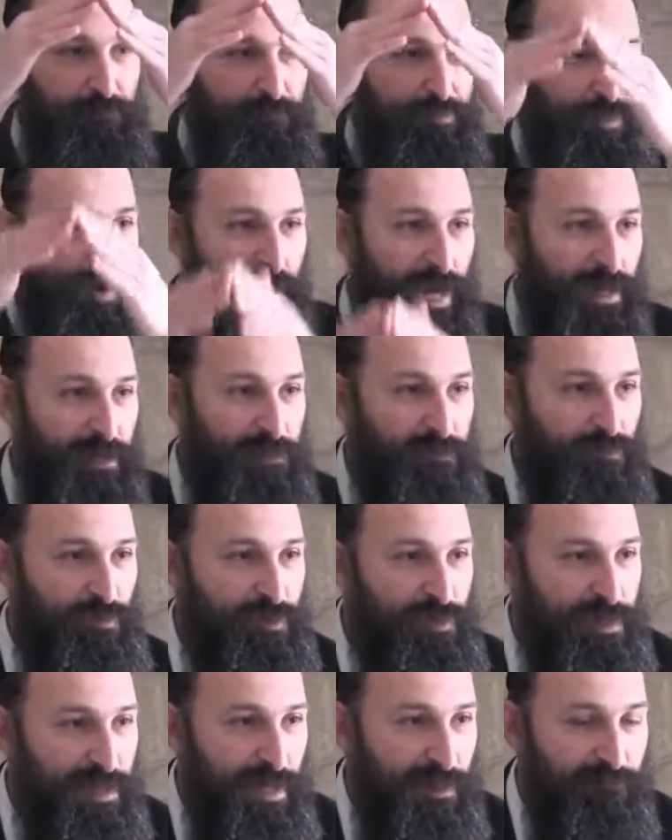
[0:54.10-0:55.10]
pride,
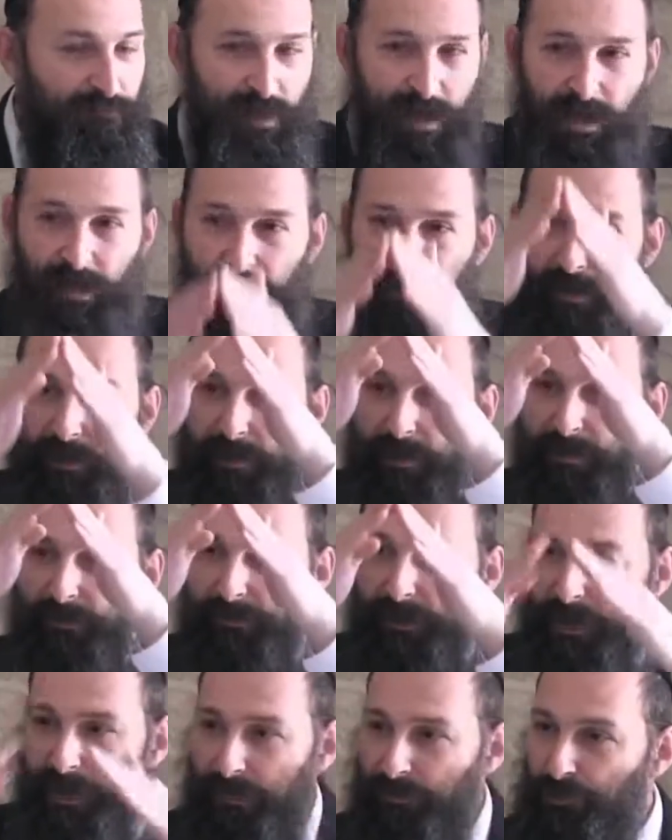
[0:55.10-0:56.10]
with geava,
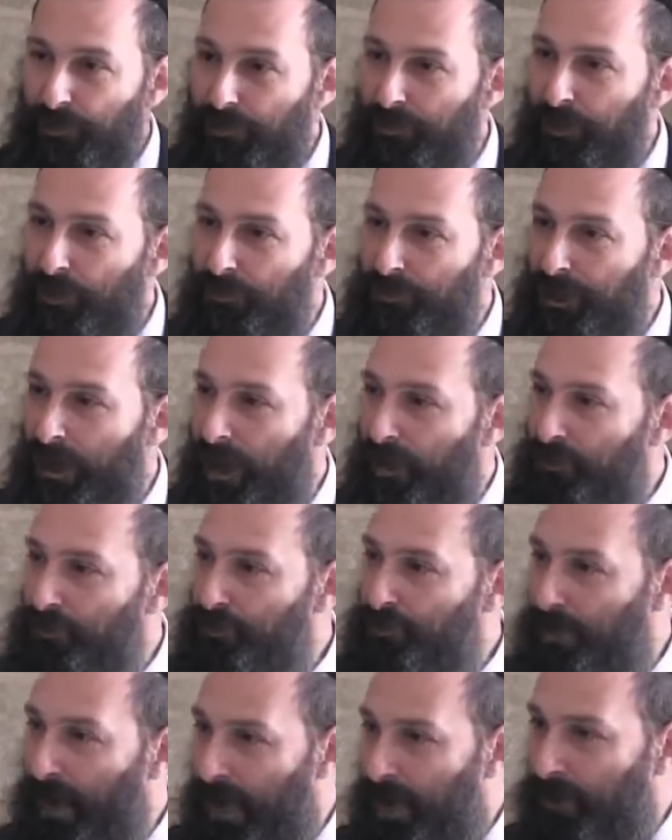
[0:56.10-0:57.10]
then it will go
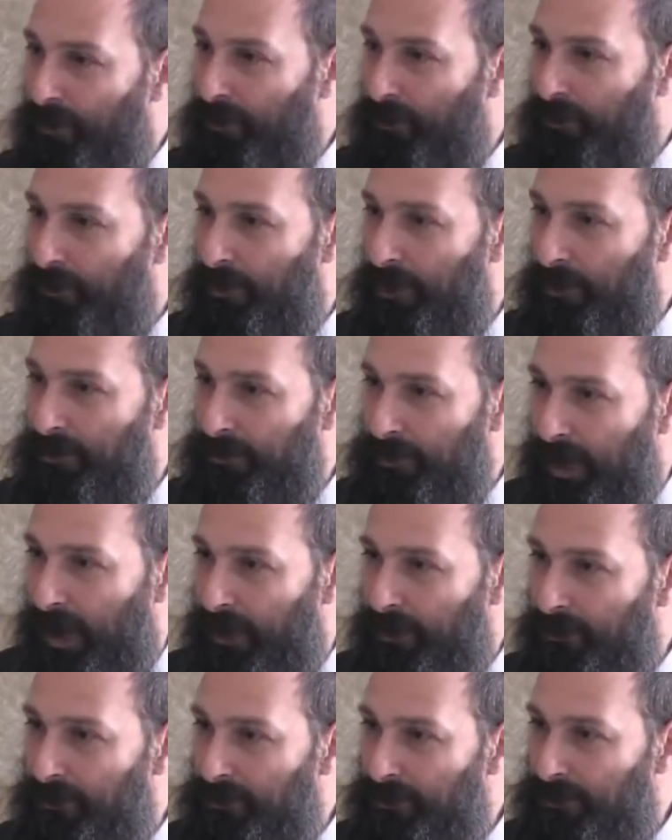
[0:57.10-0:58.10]
down to anger and
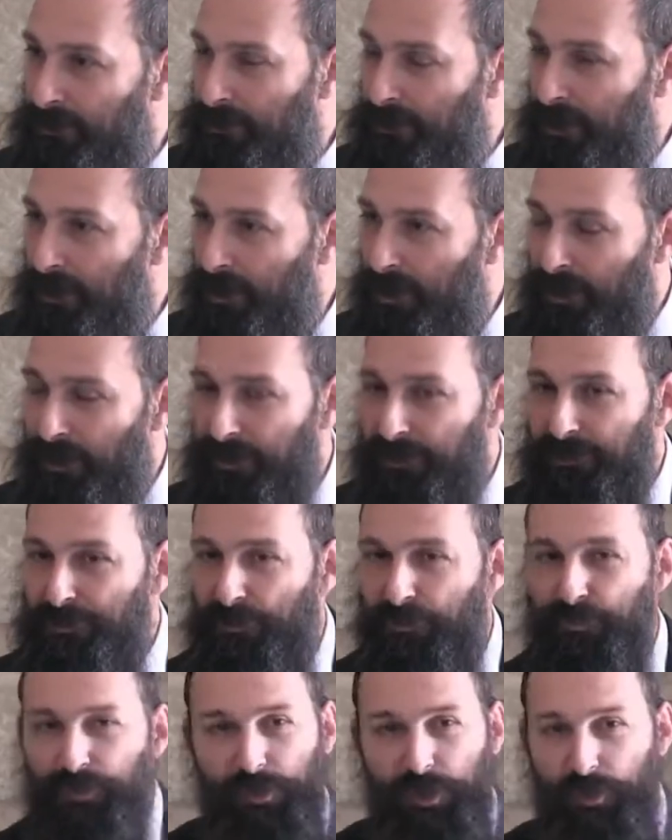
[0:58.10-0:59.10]
sadness.
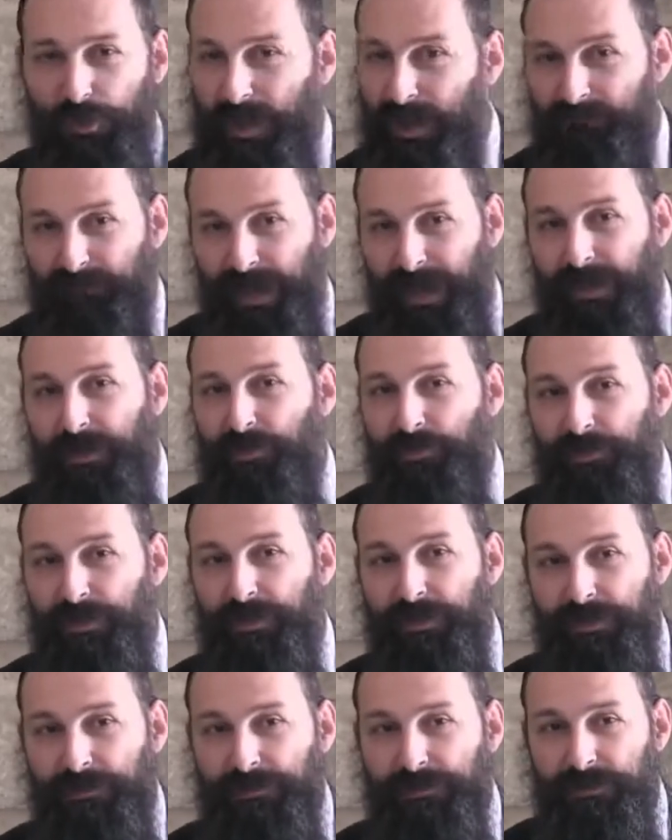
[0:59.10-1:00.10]
So we all have anger
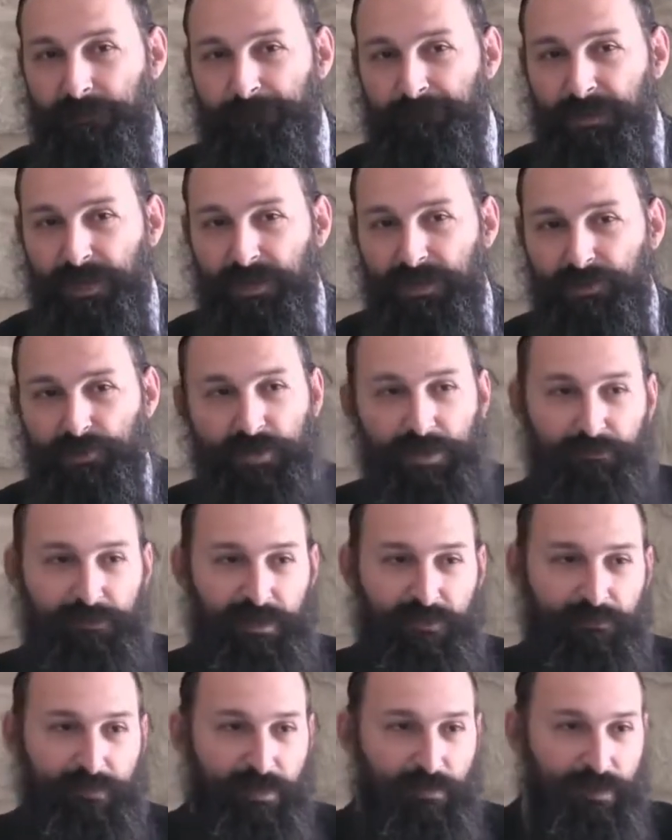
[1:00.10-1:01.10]
in us. You can
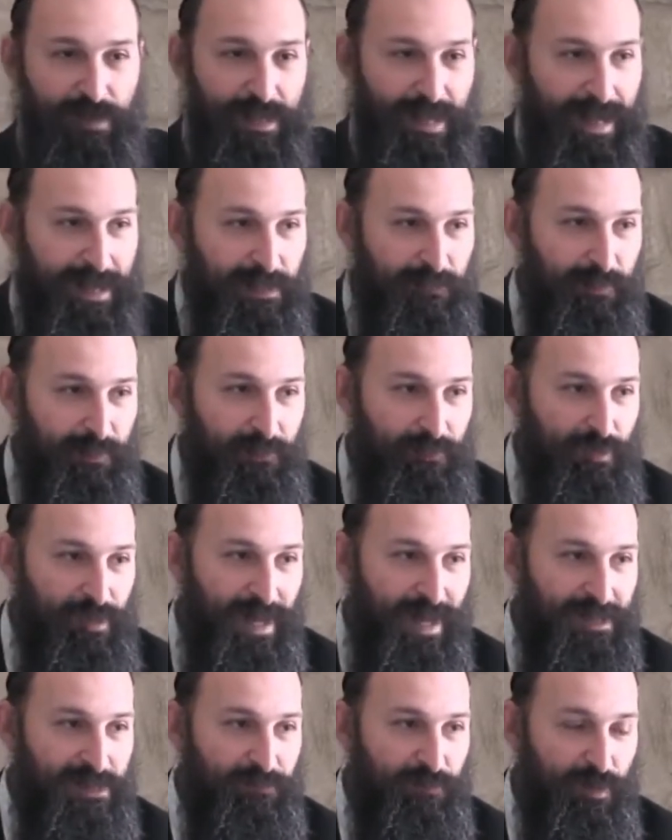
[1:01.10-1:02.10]
be a very
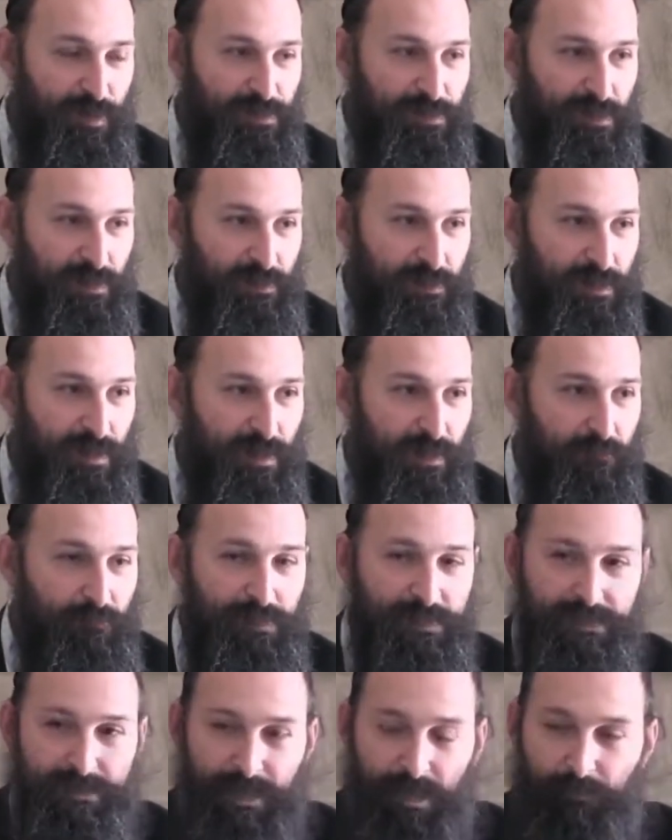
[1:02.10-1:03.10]
relaxed person,
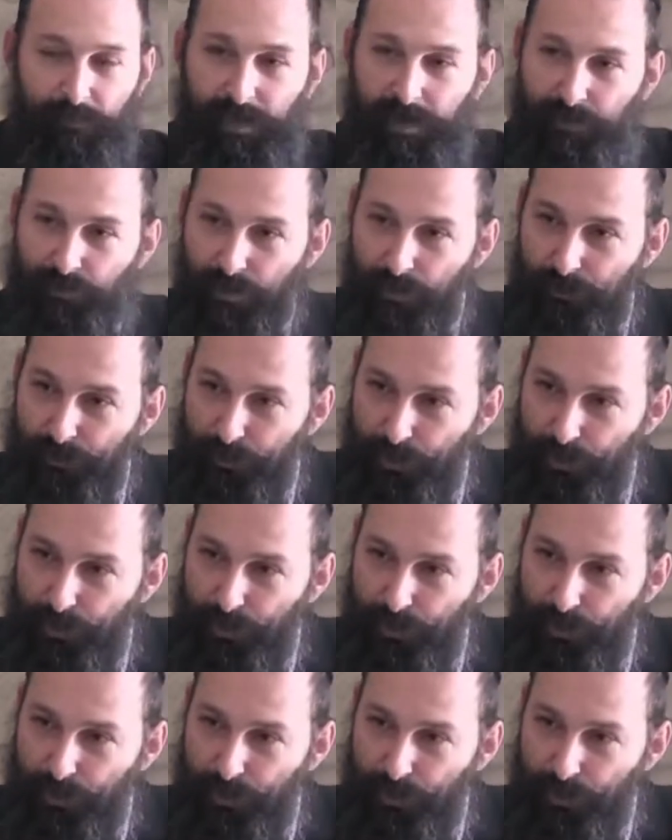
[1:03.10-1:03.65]
but somebody will